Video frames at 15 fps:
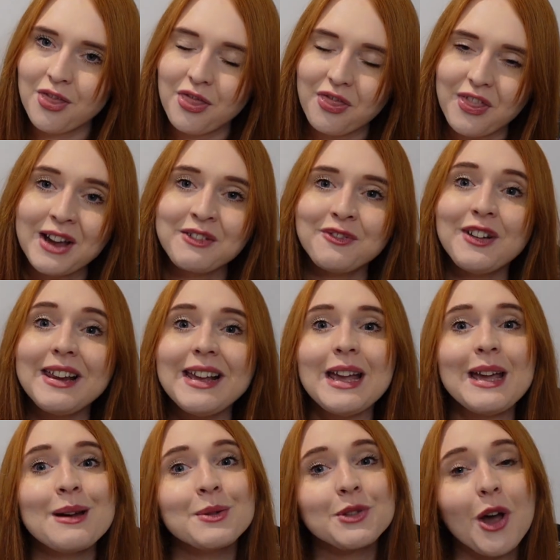
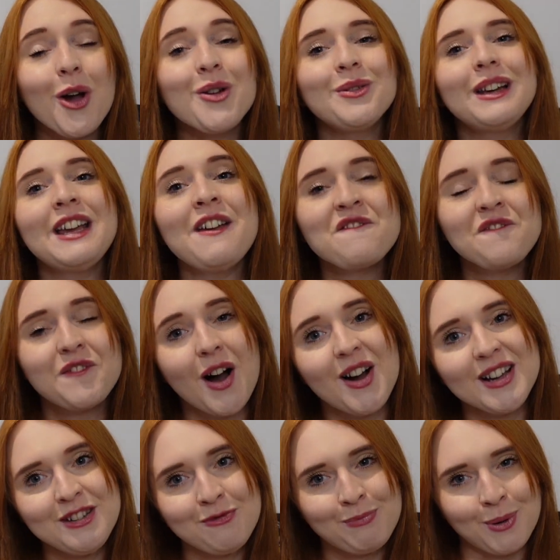Thankfully, it was only
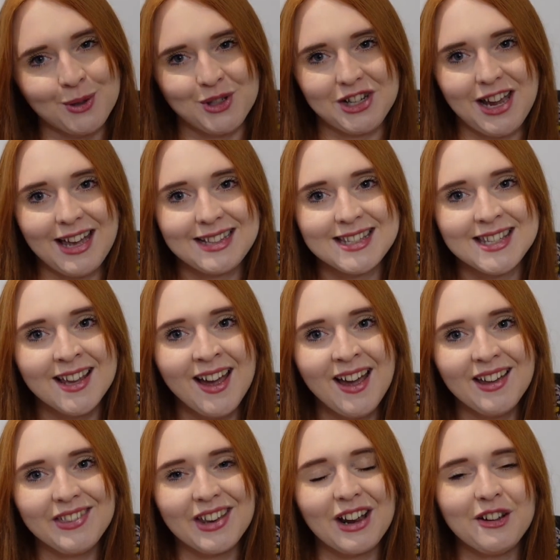5 projects
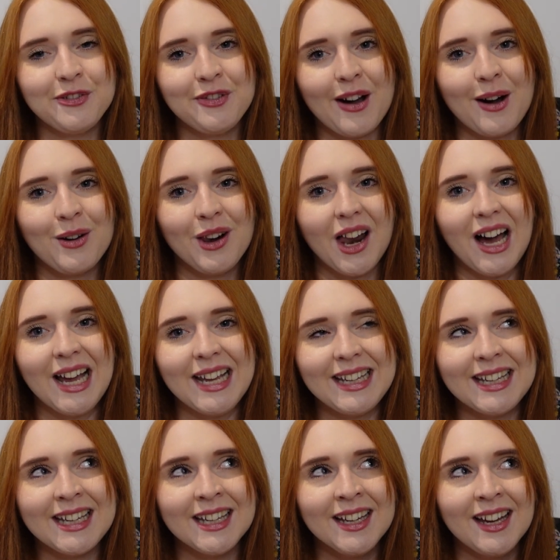that I felt
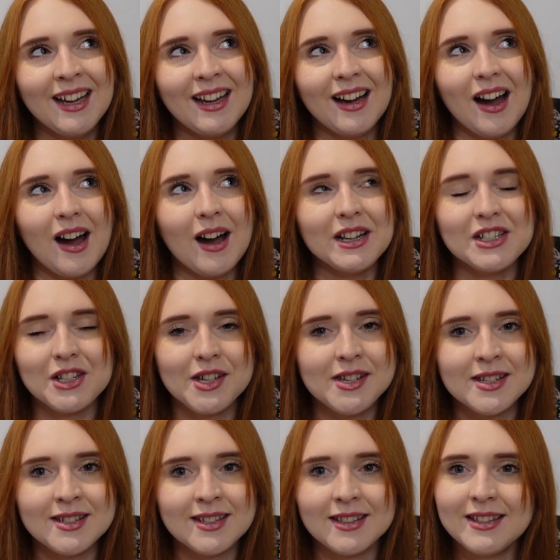like I
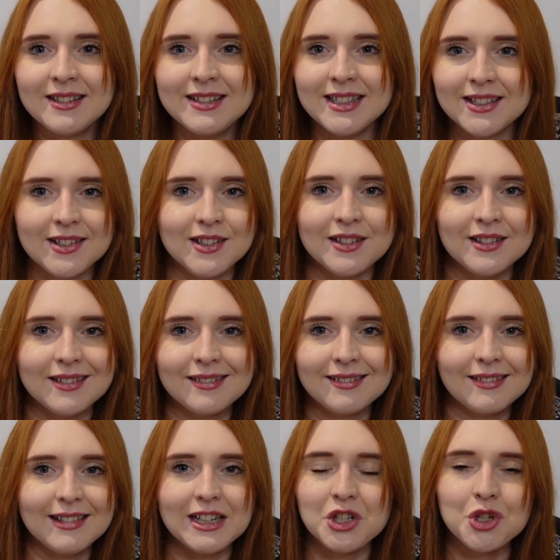just didn't
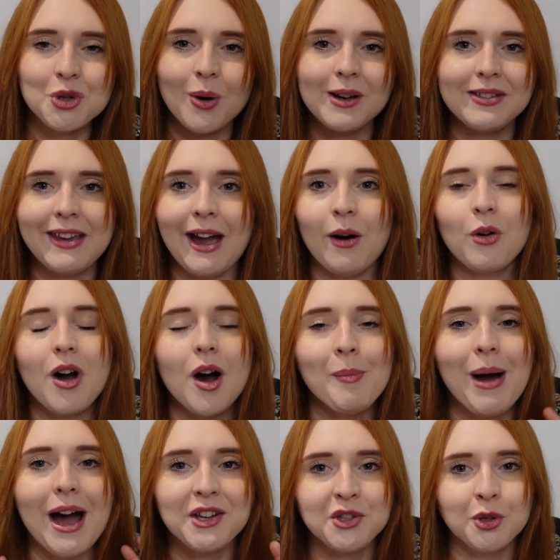enjoy the
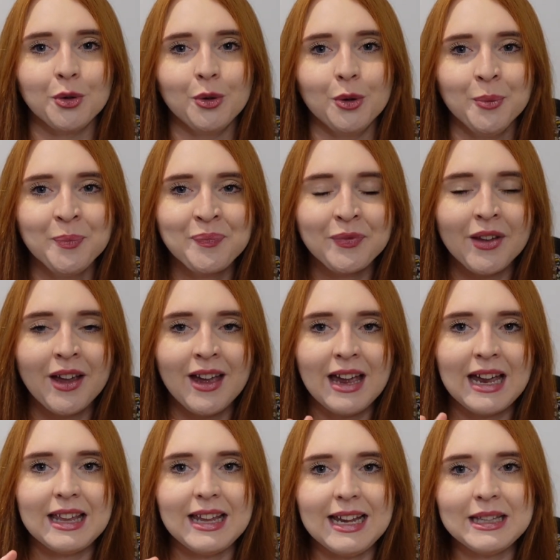outcome at all.
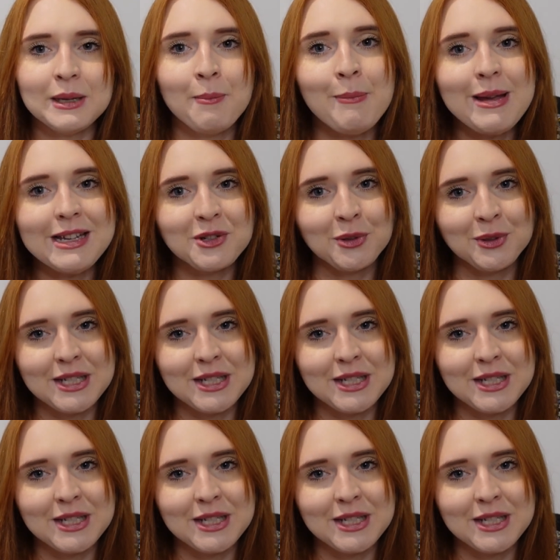In the middle